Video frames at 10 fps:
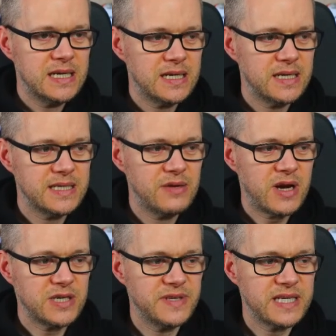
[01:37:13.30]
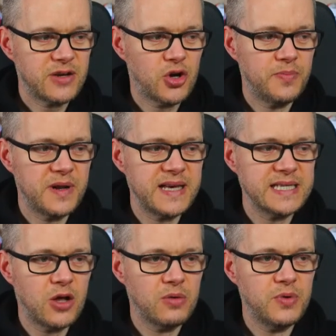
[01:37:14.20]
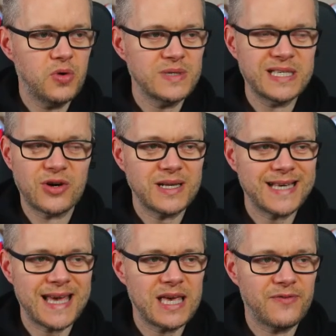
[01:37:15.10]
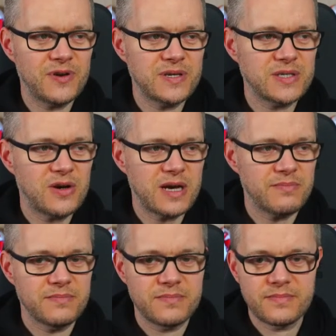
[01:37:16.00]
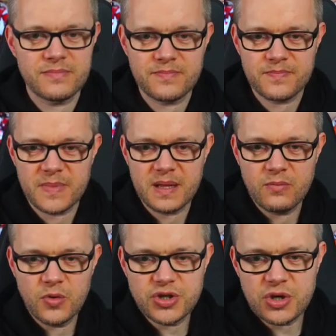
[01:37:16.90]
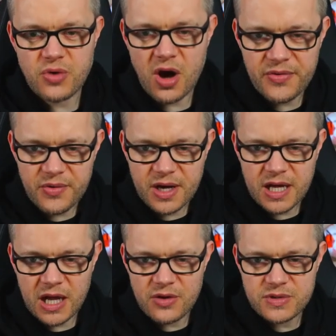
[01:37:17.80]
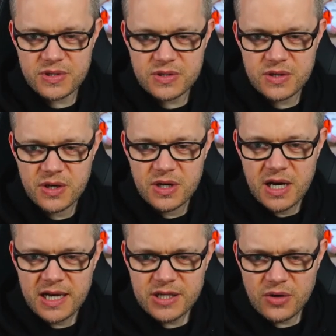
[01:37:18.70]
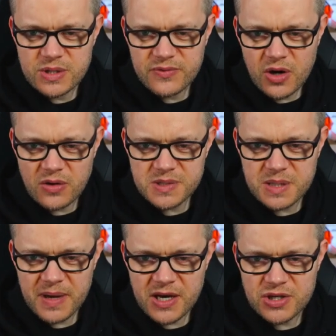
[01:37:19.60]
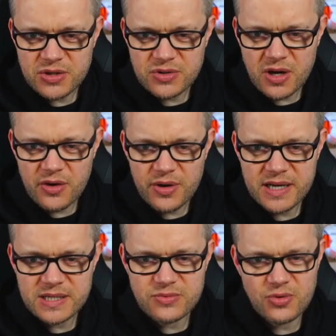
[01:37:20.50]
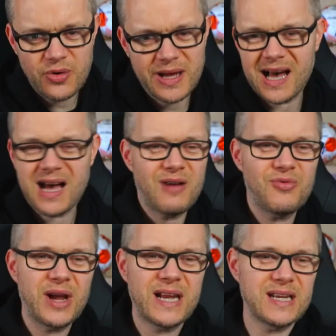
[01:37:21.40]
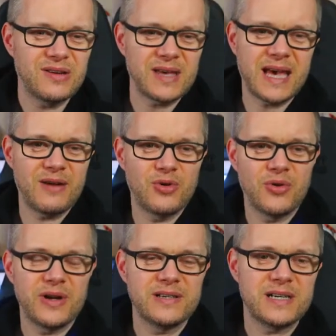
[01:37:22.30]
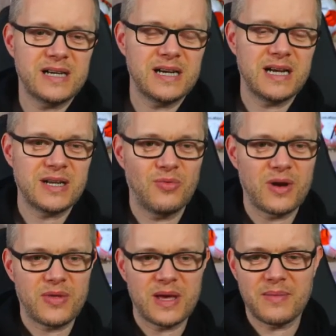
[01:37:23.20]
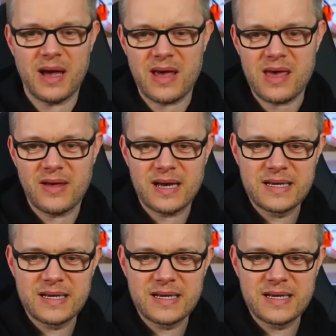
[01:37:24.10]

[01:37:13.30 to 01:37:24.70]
See, Rashford's had a couple of these long balls. He's got to take it first time. Would you rather a close... a dose of constipation or diarrhea, says Rory. I, I really don't care, Rory. I, I don't want to think about it either.